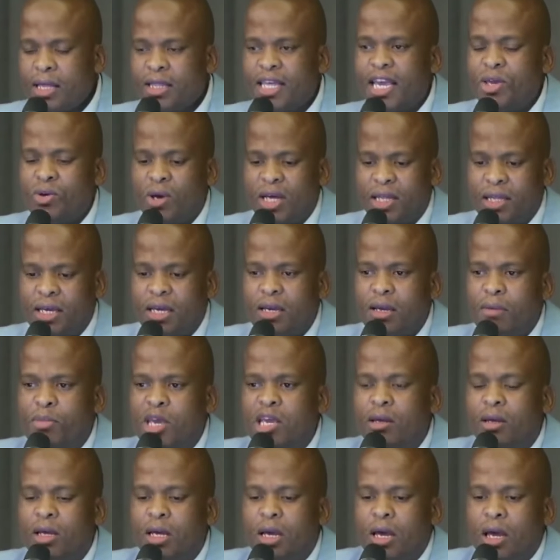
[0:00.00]
Thank you. I think
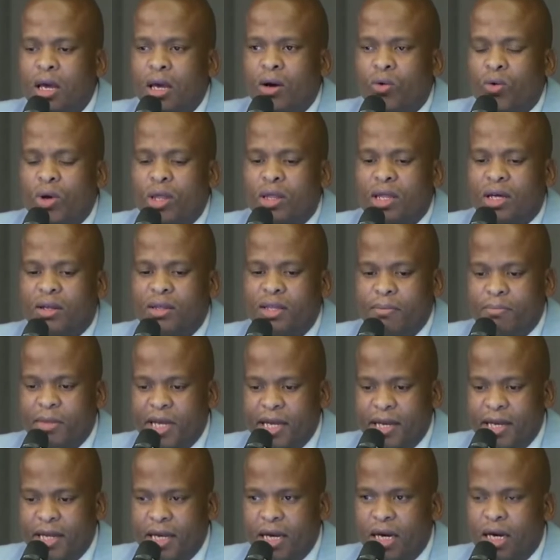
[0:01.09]
without the
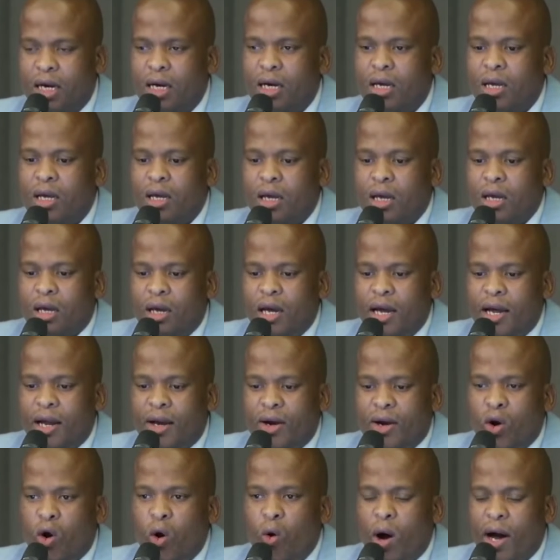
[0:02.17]
media,
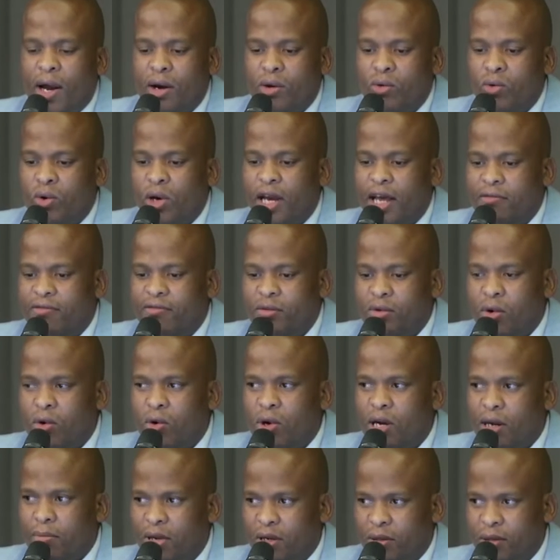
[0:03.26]
no one will have
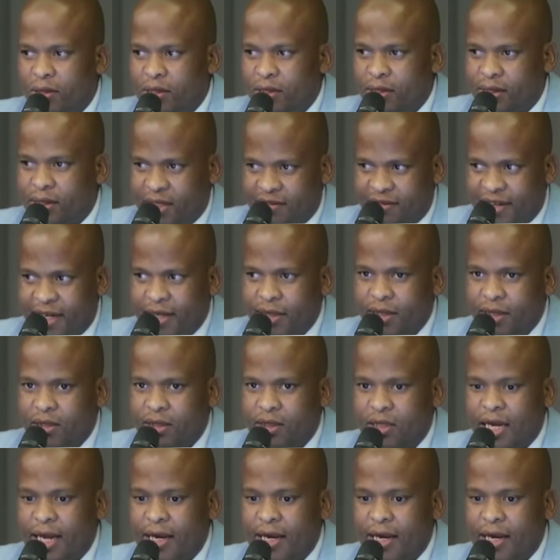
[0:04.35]
known about this event.